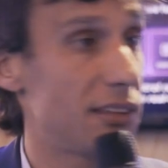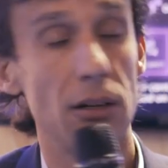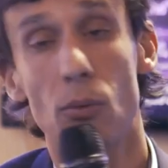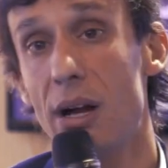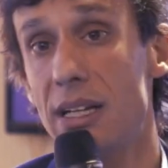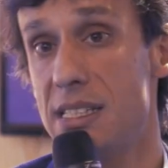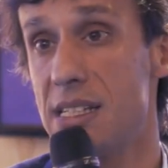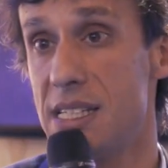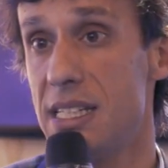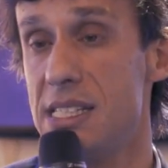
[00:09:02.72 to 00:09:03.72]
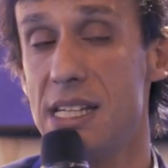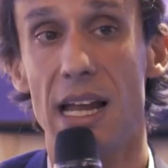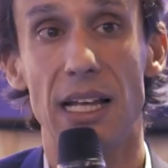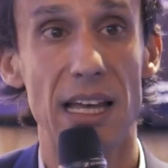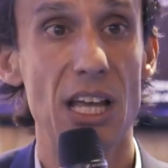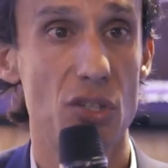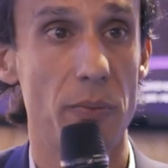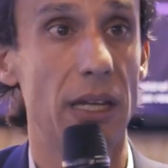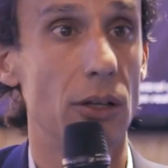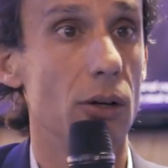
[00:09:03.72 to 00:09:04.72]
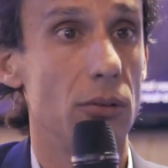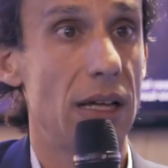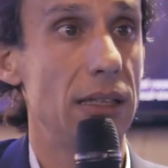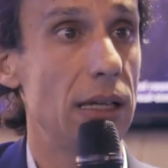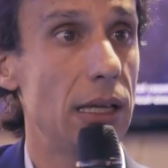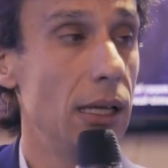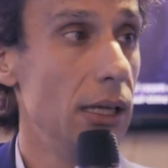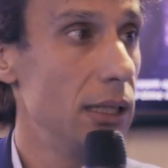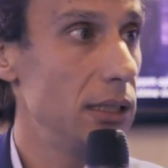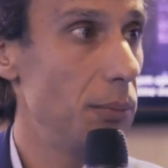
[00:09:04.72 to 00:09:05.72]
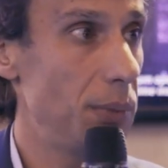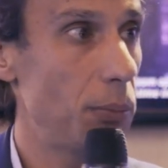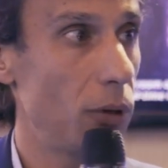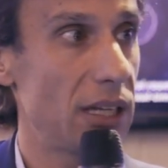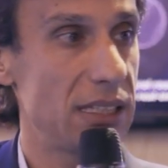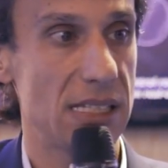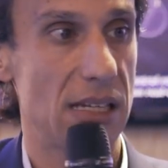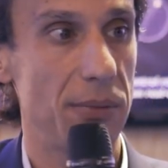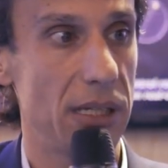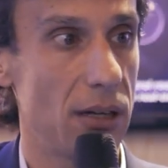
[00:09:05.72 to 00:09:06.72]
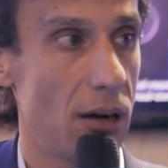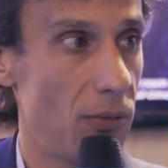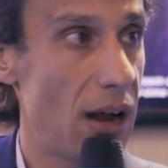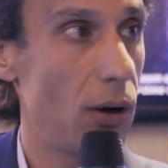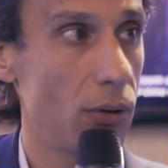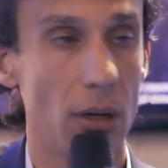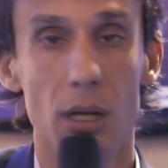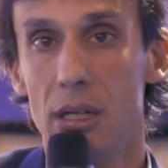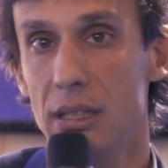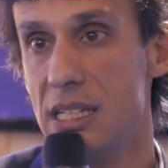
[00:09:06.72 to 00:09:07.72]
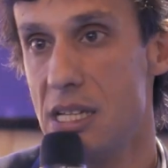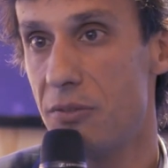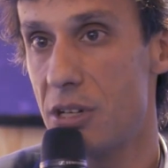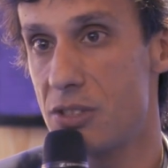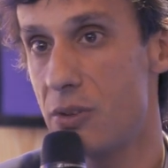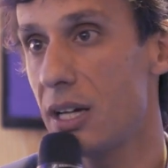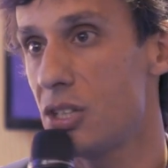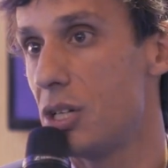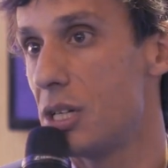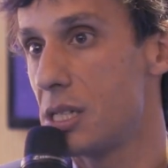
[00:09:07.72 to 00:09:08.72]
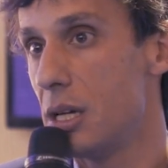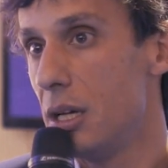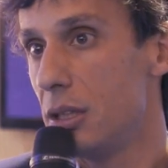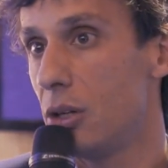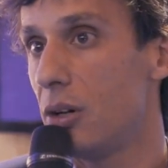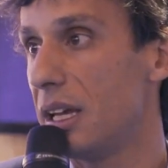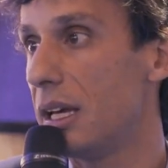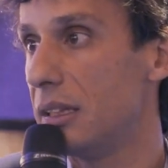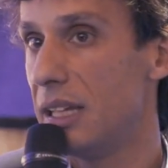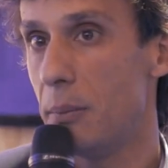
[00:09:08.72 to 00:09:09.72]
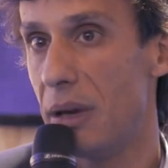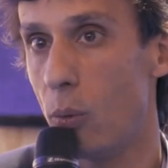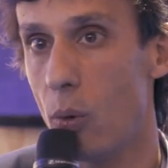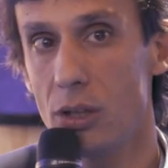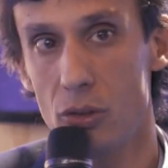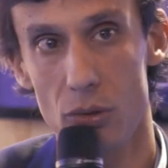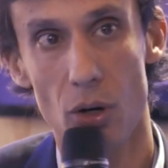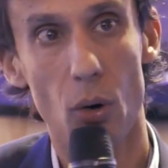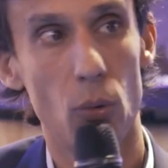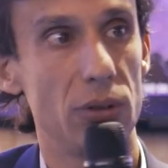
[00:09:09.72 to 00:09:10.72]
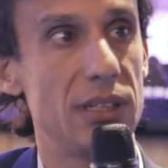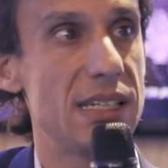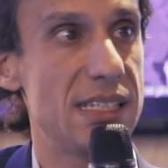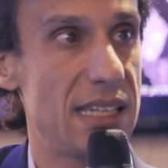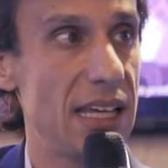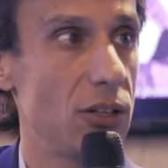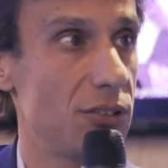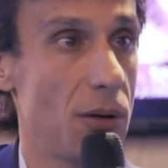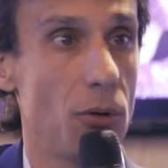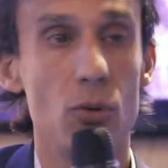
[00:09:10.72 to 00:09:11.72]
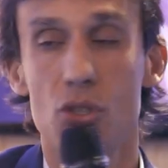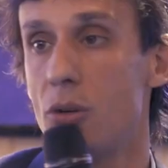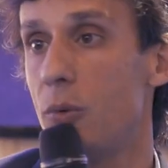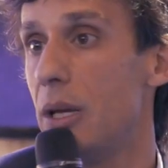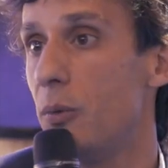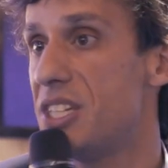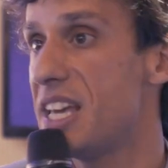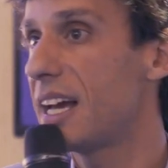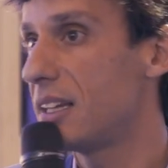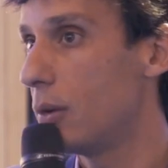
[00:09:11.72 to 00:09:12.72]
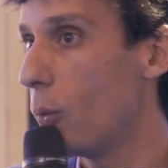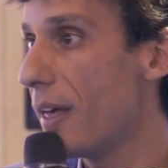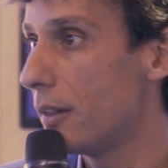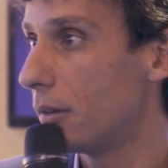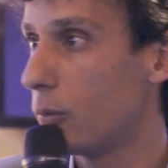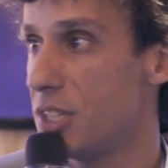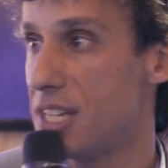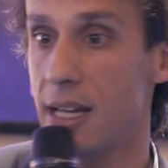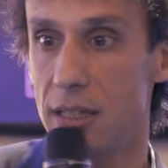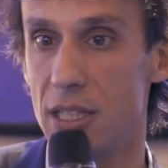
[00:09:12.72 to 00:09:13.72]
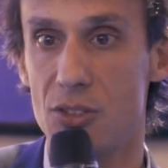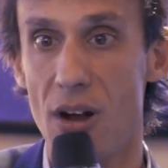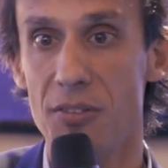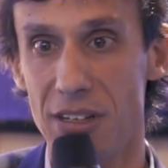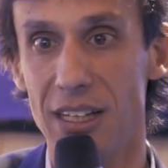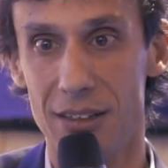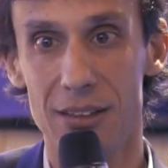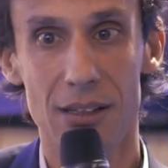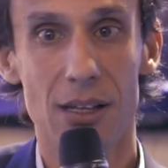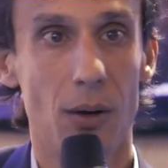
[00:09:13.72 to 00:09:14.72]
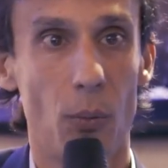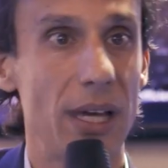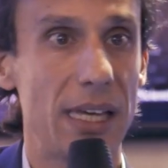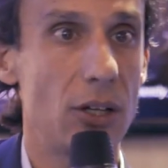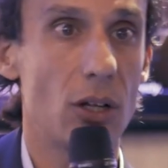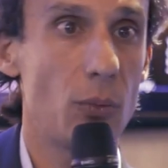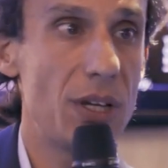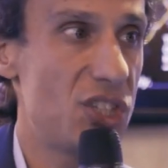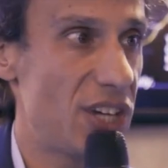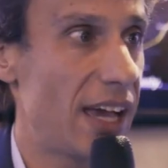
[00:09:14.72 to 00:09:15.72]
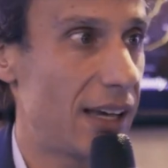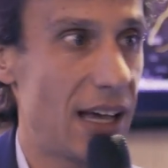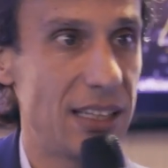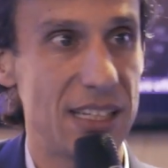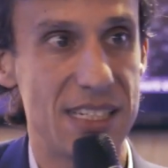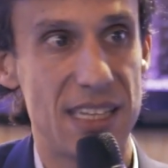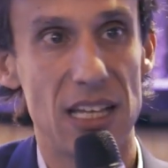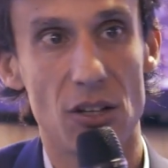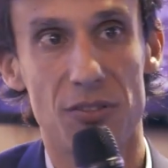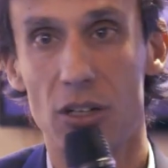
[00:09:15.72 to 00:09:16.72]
third one is the citizen engagement, no? And the people that is living around these infrastructures, no, they may want to know the state of the evolution. We check at the weather, we check at the traffic. Why cannot we check at the state of a